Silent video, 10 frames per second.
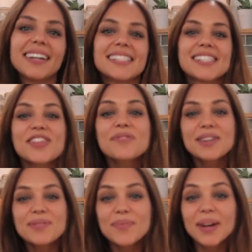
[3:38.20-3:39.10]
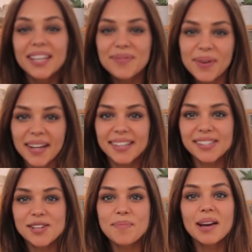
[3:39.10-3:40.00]
guys, three wicked
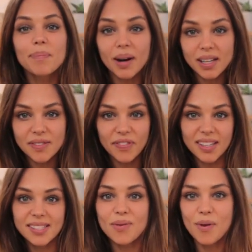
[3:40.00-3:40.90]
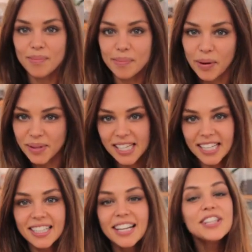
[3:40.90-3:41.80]
ways to make Bucks Fizz or
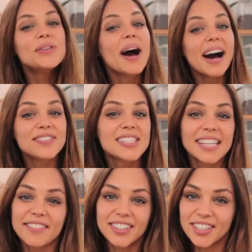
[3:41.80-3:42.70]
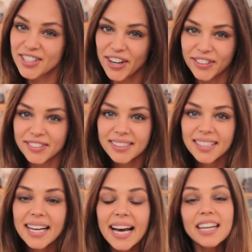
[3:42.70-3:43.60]
Mimosa. You have to give it a go.
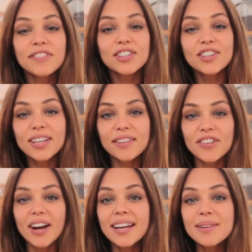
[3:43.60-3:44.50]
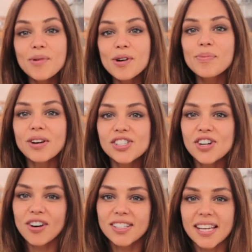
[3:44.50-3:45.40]
And if you're looking for any more brunch
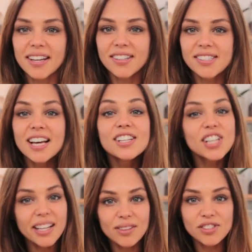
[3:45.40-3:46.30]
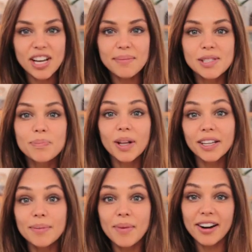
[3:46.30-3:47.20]
cocktails, check out Jamie's
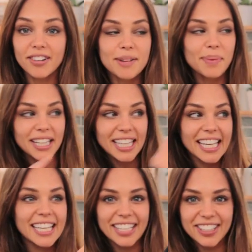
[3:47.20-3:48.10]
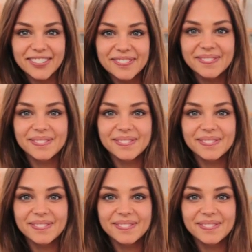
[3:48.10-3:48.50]
Bloody Mary by clicking here.